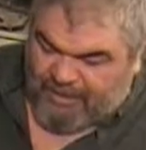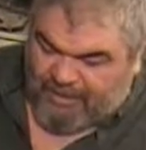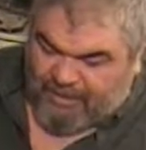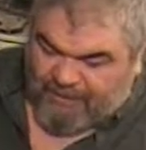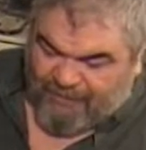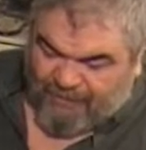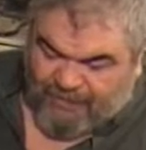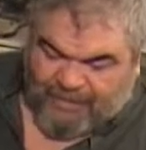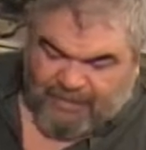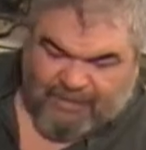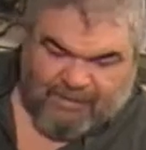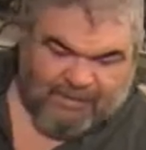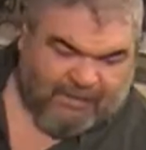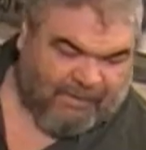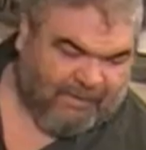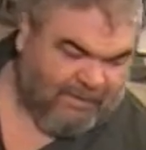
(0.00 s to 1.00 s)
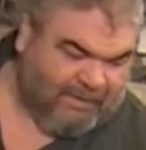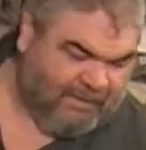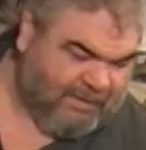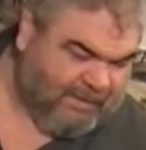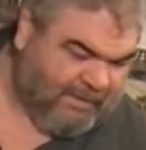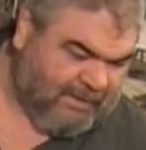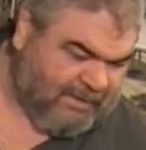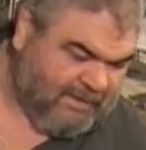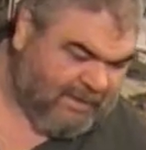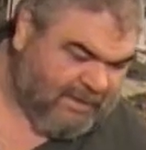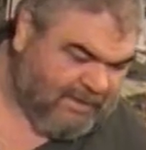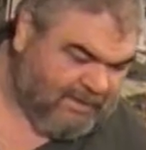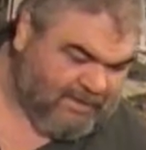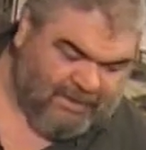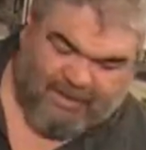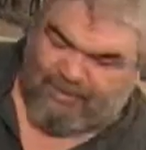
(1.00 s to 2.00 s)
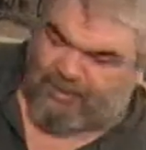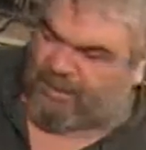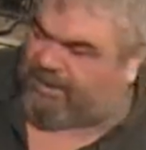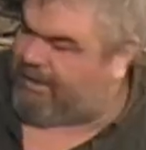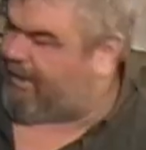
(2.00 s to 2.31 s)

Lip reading: carefully in case I might